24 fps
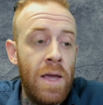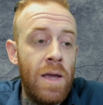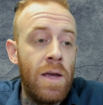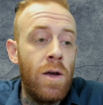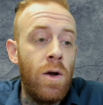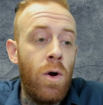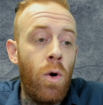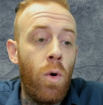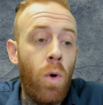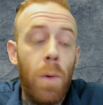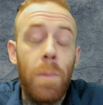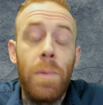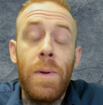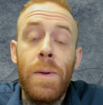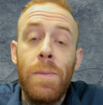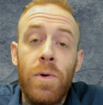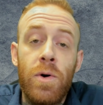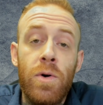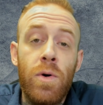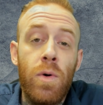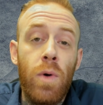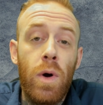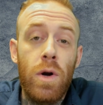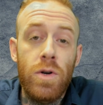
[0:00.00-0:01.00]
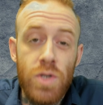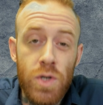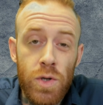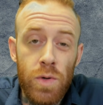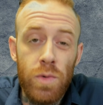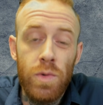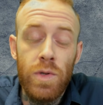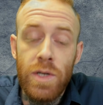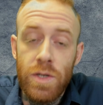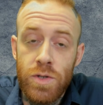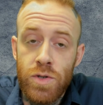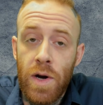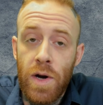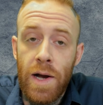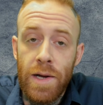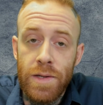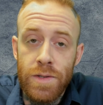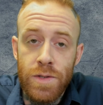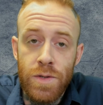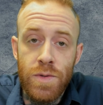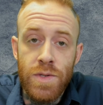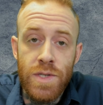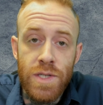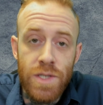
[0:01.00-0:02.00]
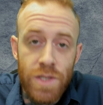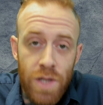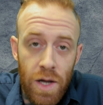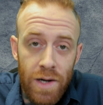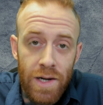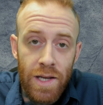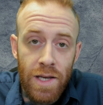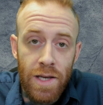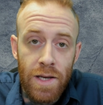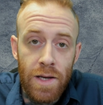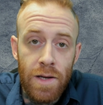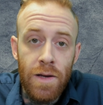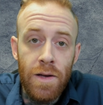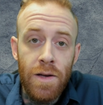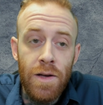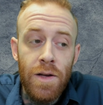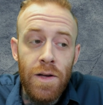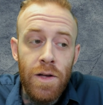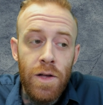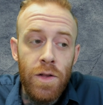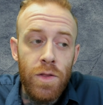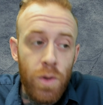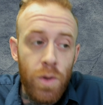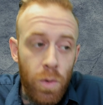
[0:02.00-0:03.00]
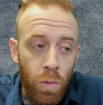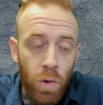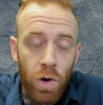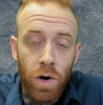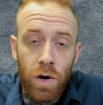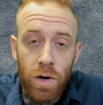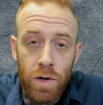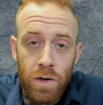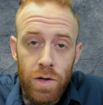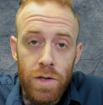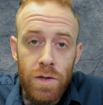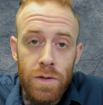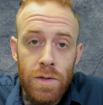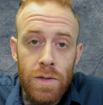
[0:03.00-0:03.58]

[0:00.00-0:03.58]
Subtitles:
or people who are truly trying to study the word.